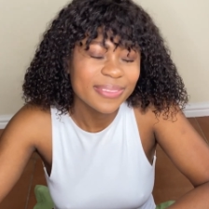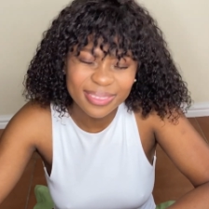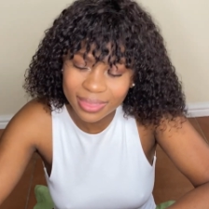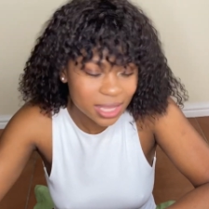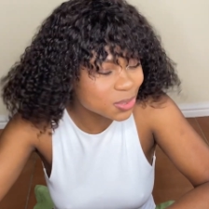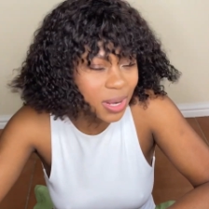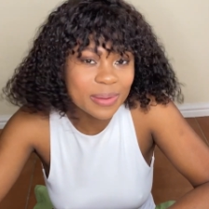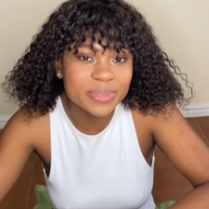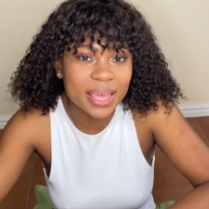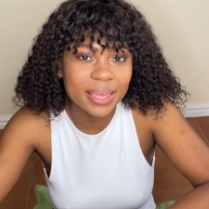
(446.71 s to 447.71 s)
That's what
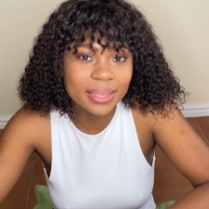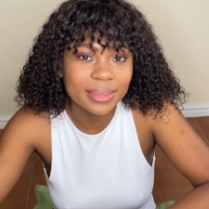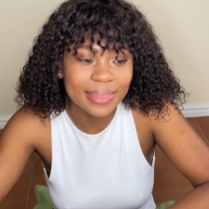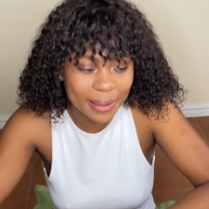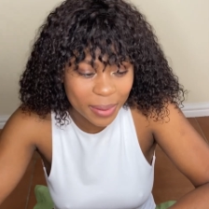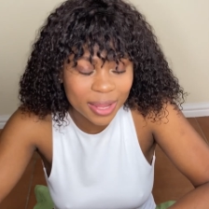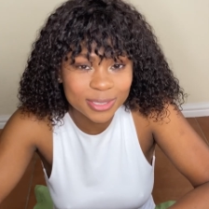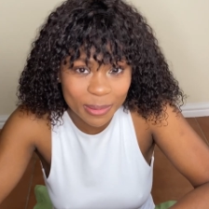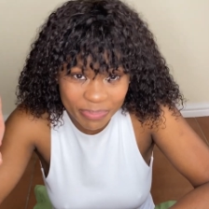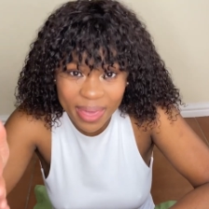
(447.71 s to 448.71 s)
I'm saying. The amount
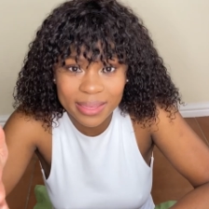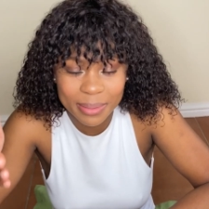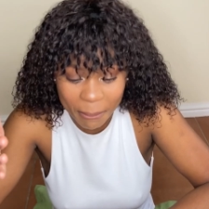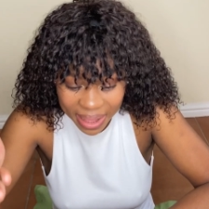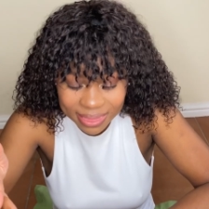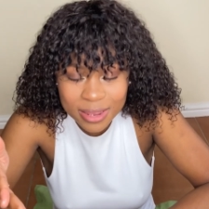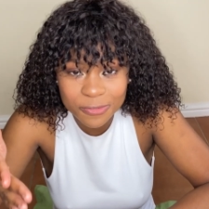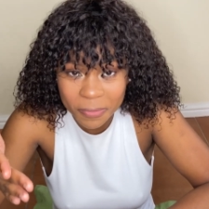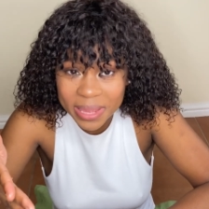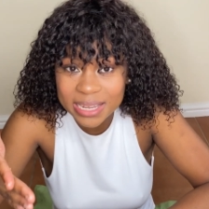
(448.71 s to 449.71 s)
I'm paying monthly
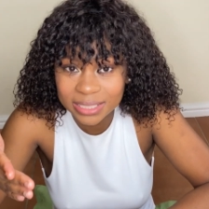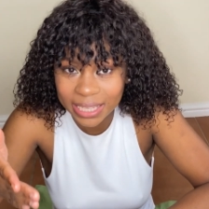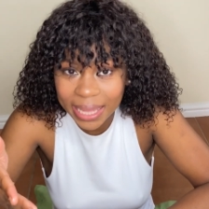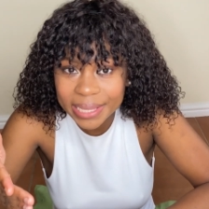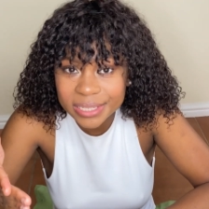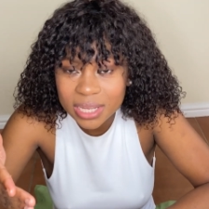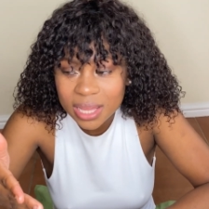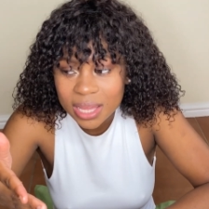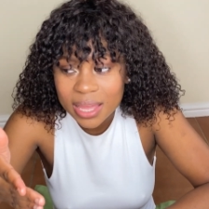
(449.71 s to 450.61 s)
for medical aid